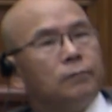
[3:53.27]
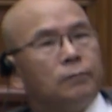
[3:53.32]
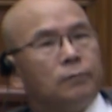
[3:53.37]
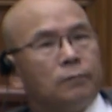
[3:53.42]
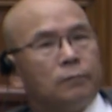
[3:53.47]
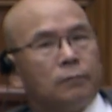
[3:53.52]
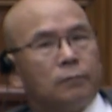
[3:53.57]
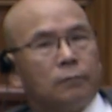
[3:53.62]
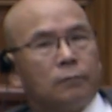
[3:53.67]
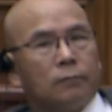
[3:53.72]

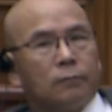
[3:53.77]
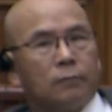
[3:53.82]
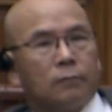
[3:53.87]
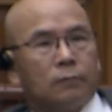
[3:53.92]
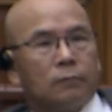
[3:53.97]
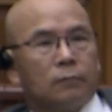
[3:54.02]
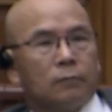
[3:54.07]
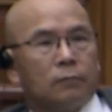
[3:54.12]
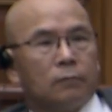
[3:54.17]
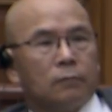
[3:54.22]

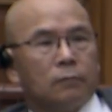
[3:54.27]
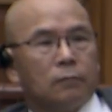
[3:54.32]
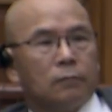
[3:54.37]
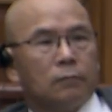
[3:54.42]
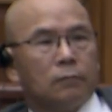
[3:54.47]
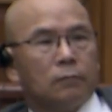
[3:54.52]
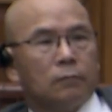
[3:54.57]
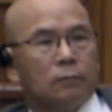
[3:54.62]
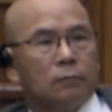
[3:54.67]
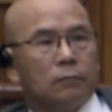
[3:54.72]

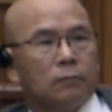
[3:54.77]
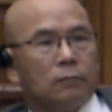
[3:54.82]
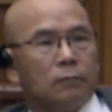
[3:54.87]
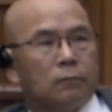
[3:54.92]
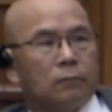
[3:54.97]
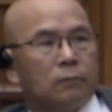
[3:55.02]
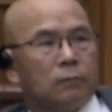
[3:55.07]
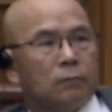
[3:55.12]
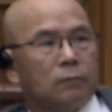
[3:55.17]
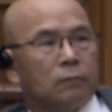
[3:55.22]

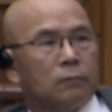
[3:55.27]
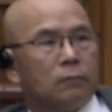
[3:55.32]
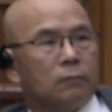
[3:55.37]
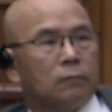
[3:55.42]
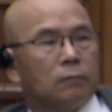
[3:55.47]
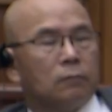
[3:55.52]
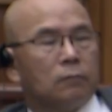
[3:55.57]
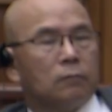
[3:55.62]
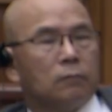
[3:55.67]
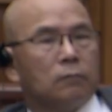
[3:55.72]

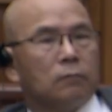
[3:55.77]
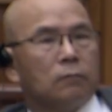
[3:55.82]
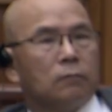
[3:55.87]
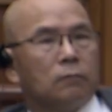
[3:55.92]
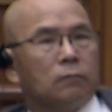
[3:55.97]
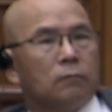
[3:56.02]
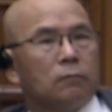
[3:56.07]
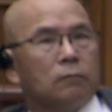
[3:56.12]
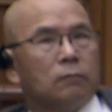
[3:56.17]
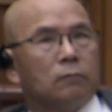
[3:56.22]

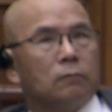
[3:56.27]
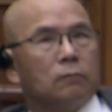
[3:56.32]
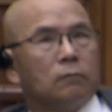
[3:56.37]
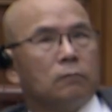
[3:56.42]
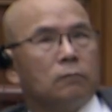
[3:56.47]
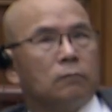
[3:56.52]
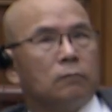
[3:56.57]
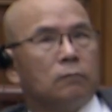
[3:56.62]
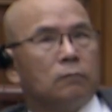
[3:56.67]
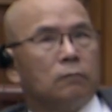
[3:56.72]

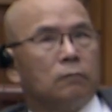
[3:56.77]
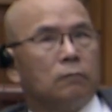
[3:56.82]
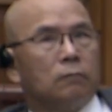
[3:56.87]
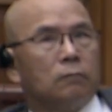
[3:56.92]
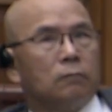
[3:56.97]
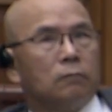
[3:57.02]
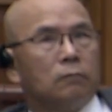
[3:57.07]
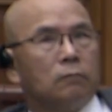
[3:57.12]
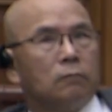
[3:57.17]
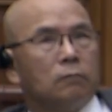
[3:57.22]

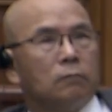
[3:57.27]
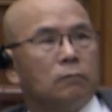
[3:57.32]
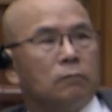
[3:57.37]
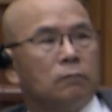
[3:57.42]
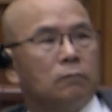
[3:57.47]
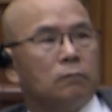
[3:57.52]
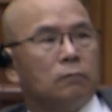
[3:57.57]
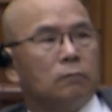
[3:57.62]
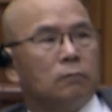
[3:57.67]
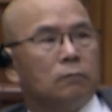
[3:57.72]

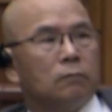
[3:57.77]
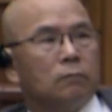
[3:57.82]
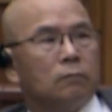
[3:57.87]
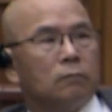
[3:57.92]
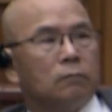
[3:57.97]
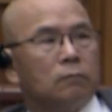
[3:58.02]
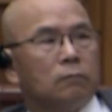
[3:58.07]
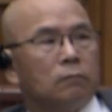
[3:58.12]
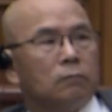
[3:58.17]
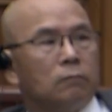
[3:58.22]

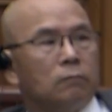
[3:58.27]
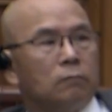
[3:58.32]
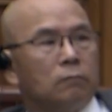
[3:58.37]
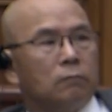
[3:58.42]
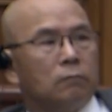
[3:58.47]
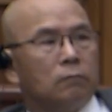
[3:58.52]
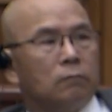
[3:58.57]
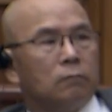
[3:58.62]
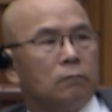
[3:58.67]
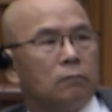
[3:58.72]

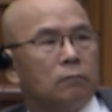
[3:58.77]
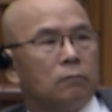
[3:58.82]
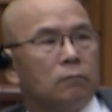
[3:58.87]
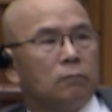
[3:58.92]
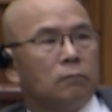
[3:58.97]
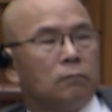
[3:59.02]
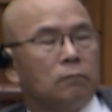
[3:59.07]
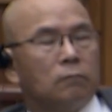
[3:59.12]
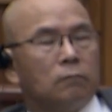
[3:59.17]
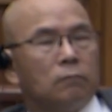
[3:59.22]

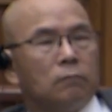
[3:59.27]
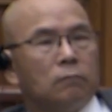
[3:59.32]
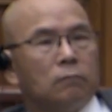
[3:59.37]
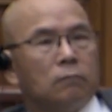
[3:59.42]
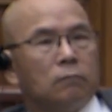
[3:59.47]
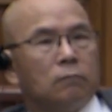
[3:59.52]
(silent)